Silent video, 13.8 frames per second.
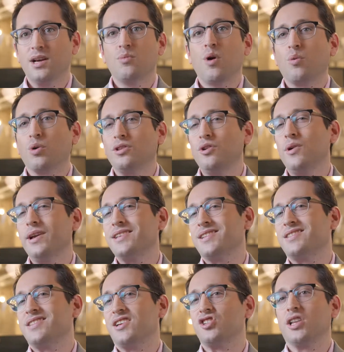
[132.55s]
What we're doing is
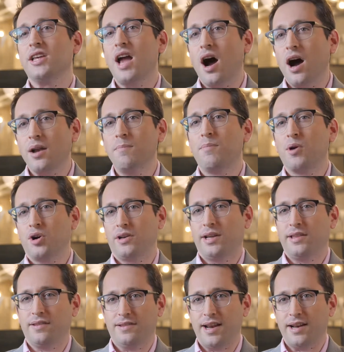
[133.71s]
essentially
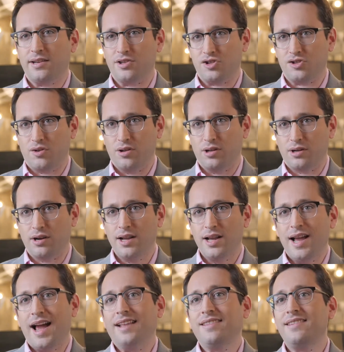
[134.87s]
unburdening the data controller
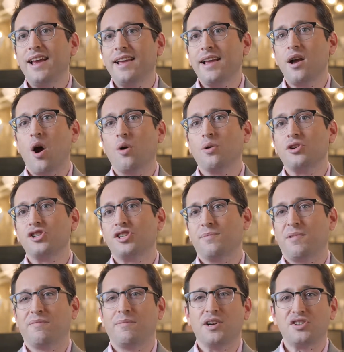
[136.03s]
and taking ownership
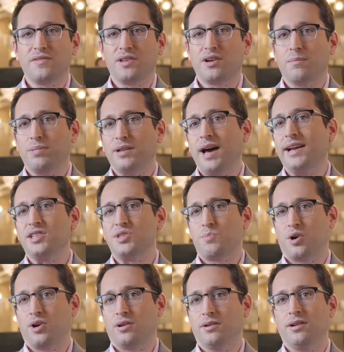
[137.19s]
of much of the compliance
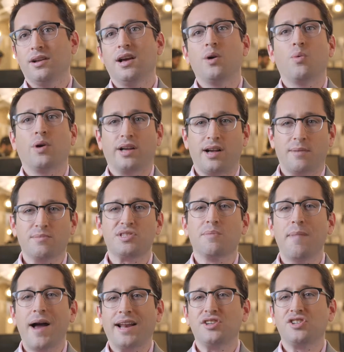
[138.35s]
burden when it comes to
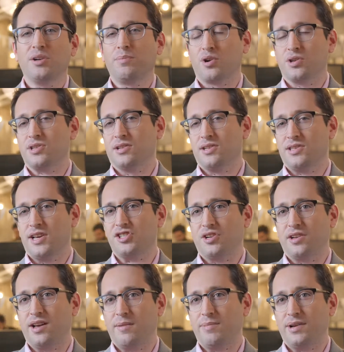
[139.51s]
managing personalization
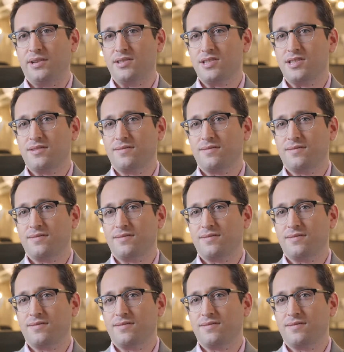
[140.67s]
campaigns.